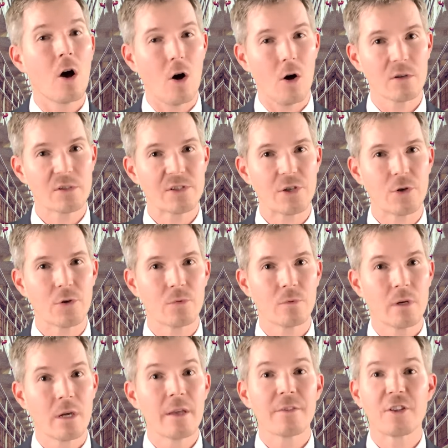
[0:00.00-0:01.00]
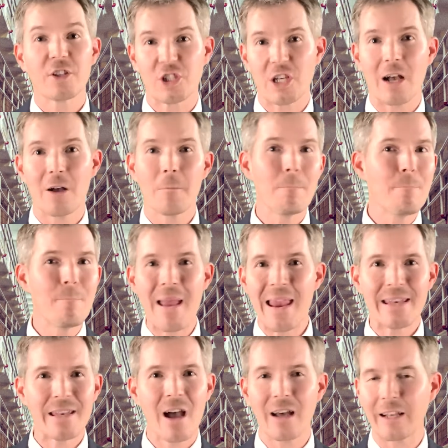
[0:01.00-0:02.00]
Also, the child may
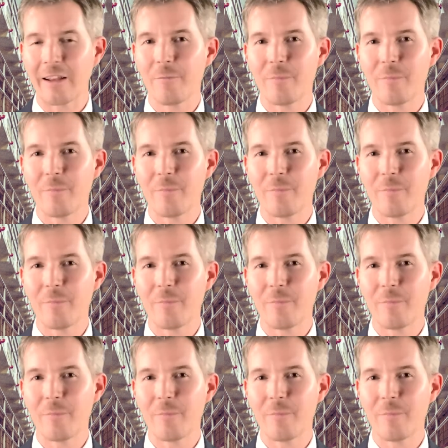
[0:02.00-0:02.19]
not have